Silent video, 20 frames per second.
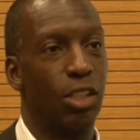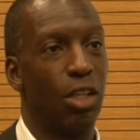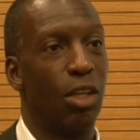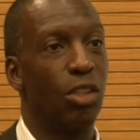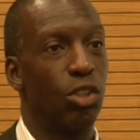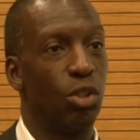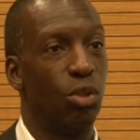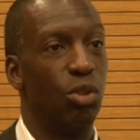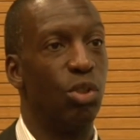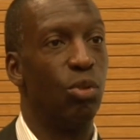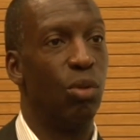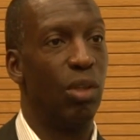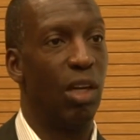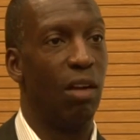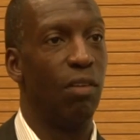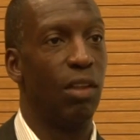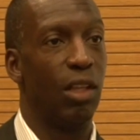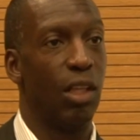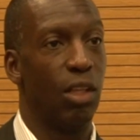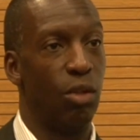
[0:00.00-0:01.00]
also doing
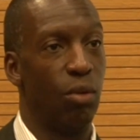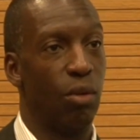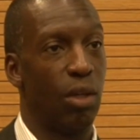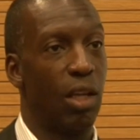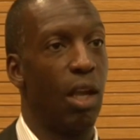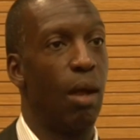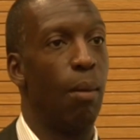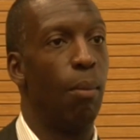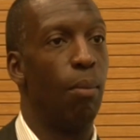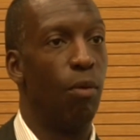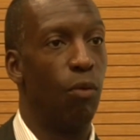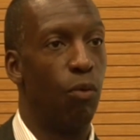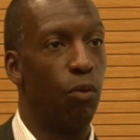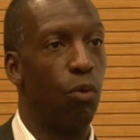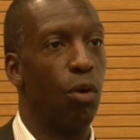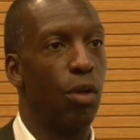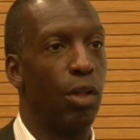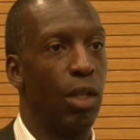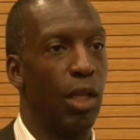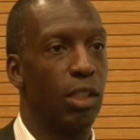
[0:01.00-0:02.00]
everything you can
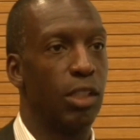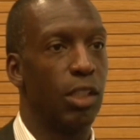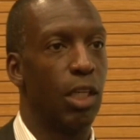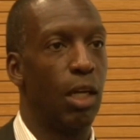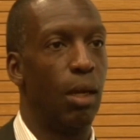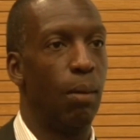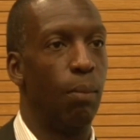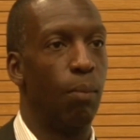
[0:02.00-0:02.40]
before that time.